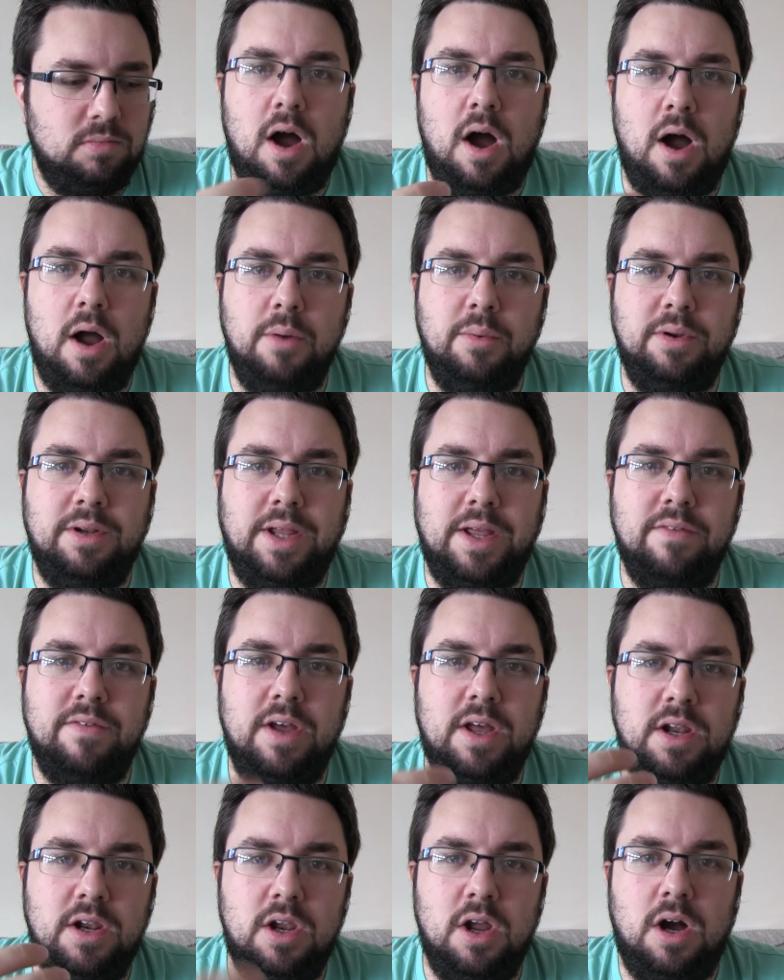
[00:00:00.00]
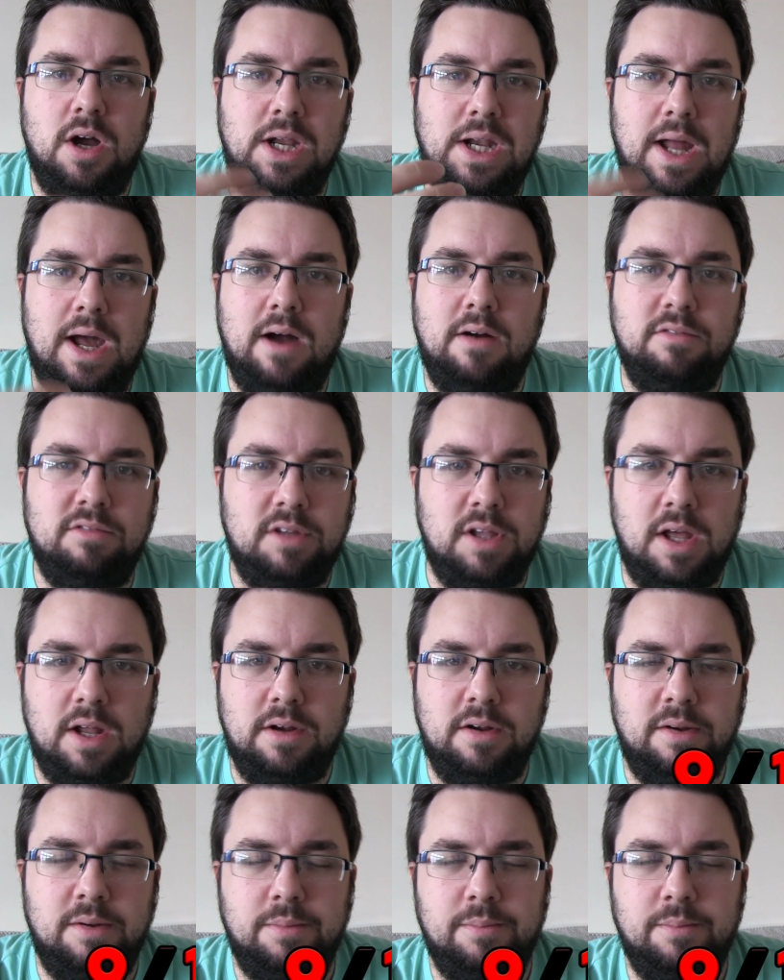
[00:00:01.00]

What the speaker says: I would give it 9 out of 10.